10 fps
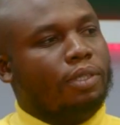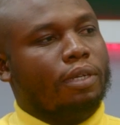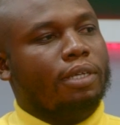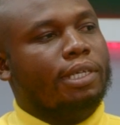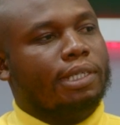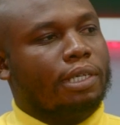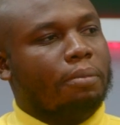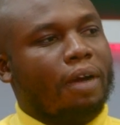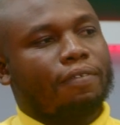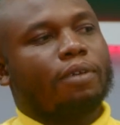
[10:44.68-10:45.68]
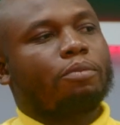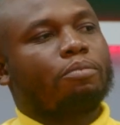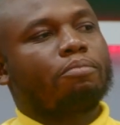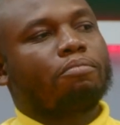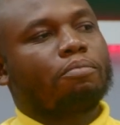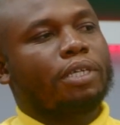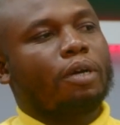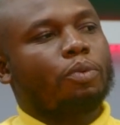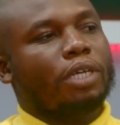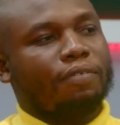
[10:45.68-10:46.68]
to lead this team after
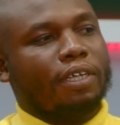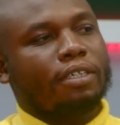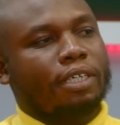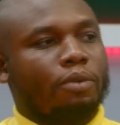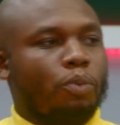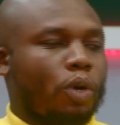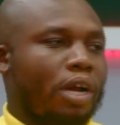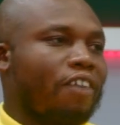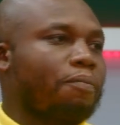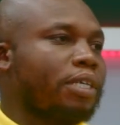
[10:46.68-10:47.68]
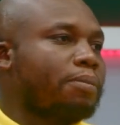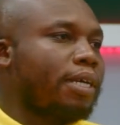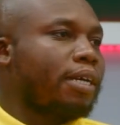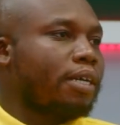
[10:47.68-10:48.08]
being given, CAF best player?